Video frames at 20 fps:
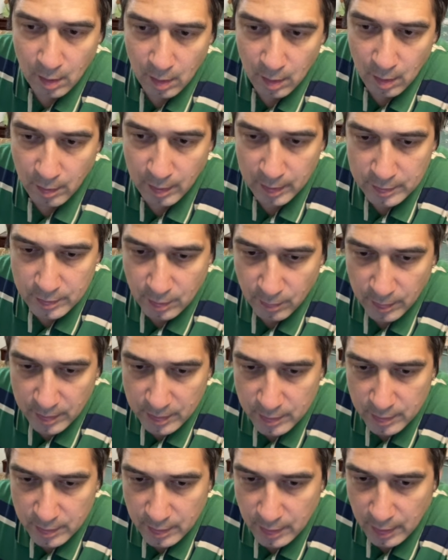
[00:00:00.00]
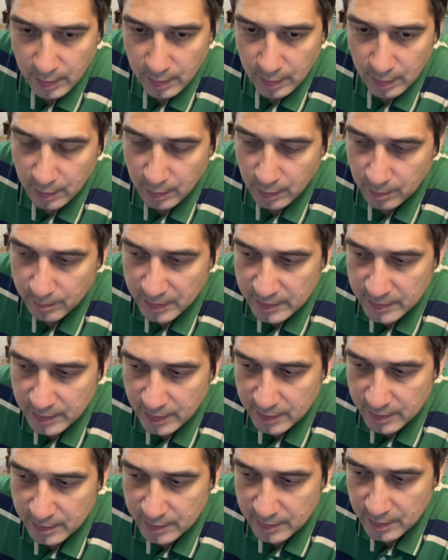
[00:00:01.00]
All right, so once the Hermes
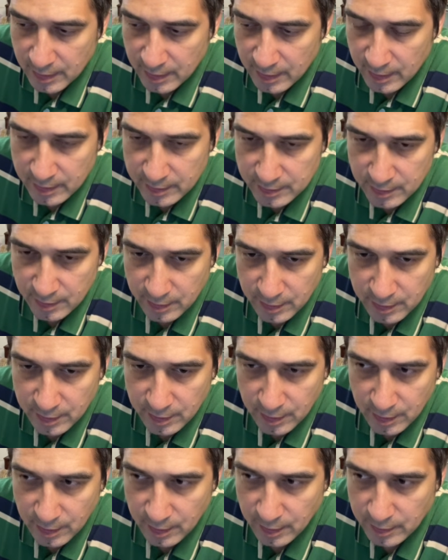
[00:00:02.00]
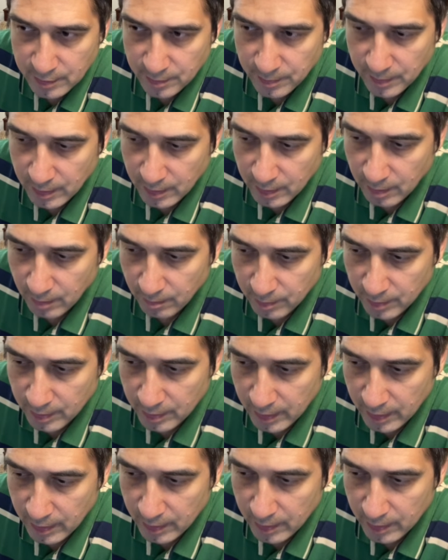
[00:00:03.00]
Agent CI installation has been
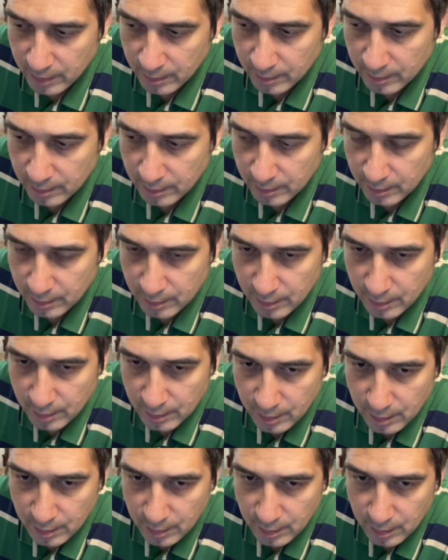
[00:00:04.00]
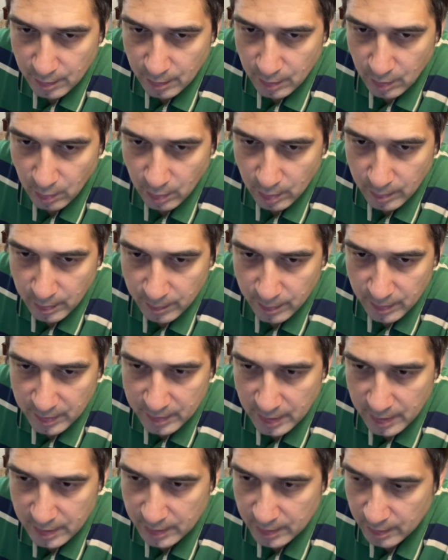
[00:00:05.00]
completed, you will be
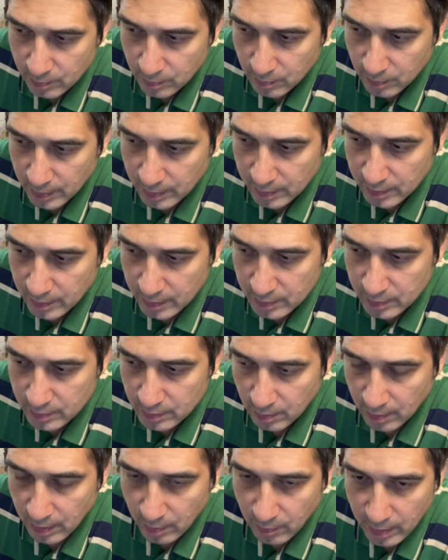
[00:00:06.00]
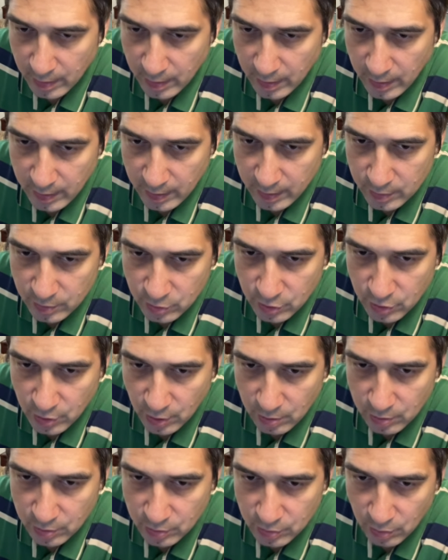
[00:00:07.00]
presented with this. So I went ahead and
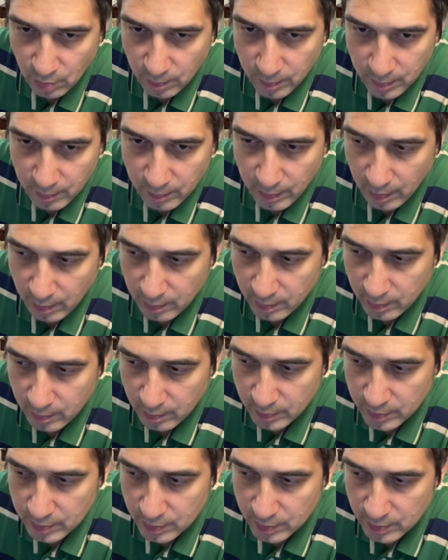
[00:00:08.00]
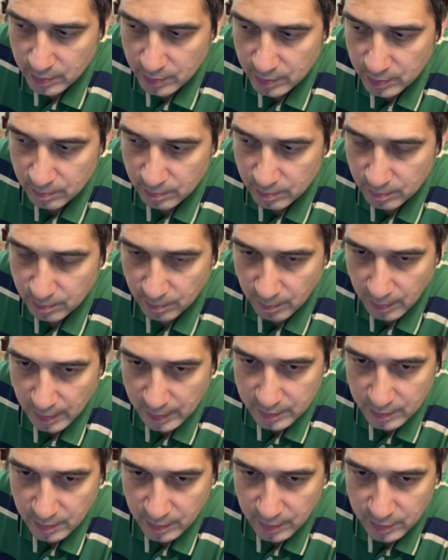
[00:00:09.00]
chose Open Router, which is my
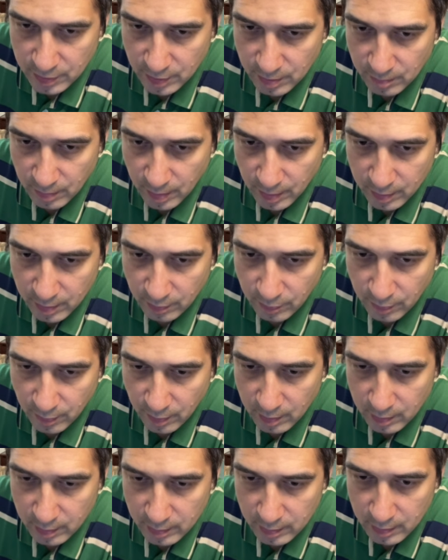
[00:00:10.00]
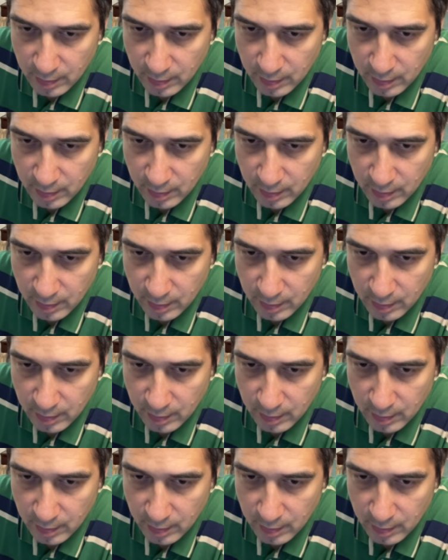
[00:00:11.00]
selection by default.